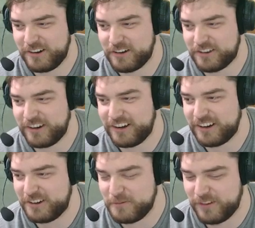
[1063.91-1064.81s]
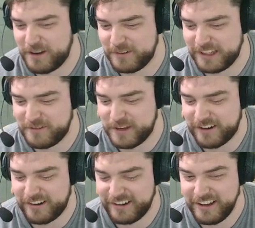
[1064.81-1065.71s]
Oh, sorry, Otto rambling in the
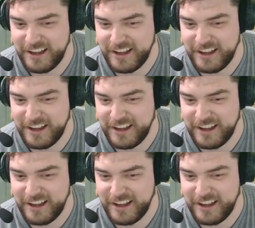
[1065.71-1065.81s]
background.